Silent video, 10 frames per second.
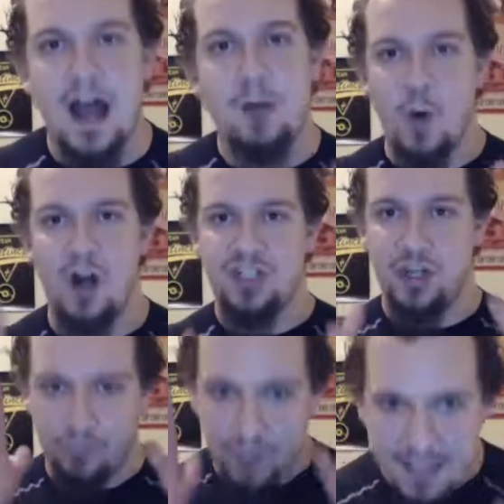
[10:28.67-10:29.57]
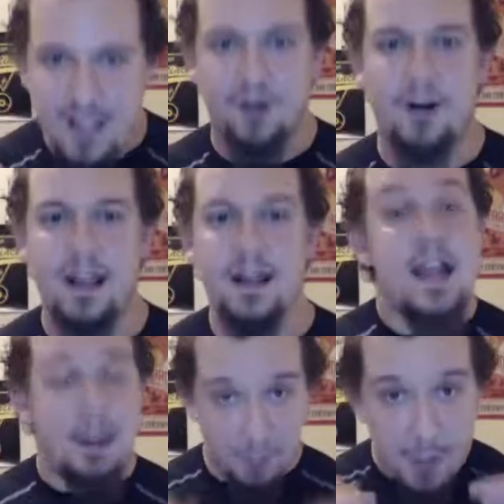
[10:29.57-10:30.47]
I want to reiterate
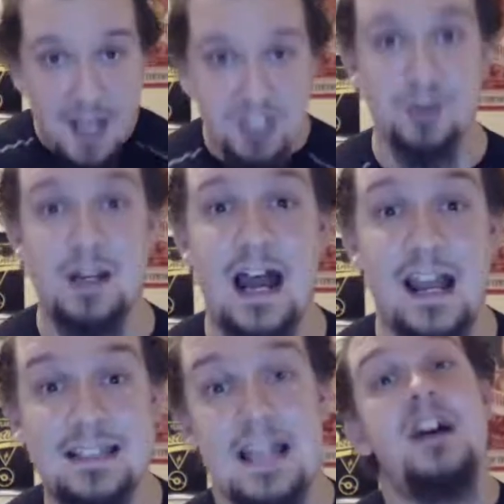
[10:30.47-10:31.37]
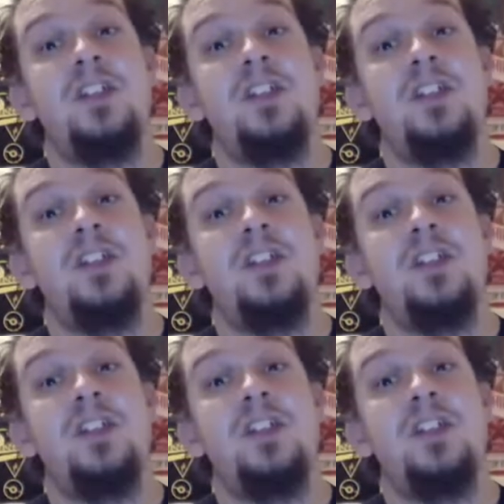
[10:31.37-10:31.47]
and remind you guys